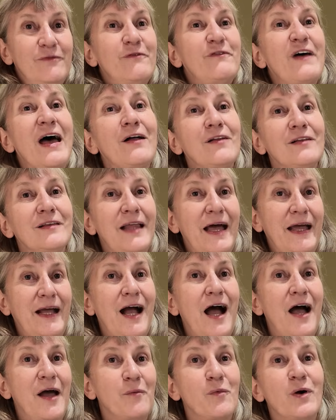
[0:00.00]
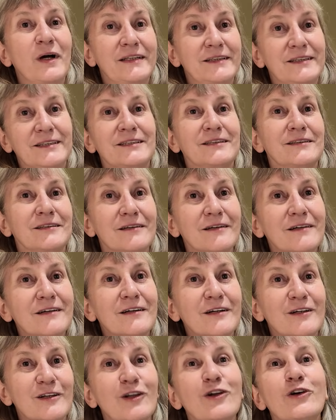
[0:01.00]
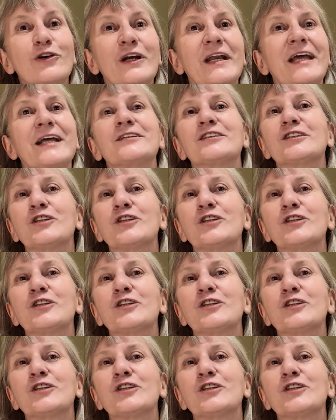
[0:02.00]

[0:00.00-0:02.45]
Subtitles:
felt like I was learning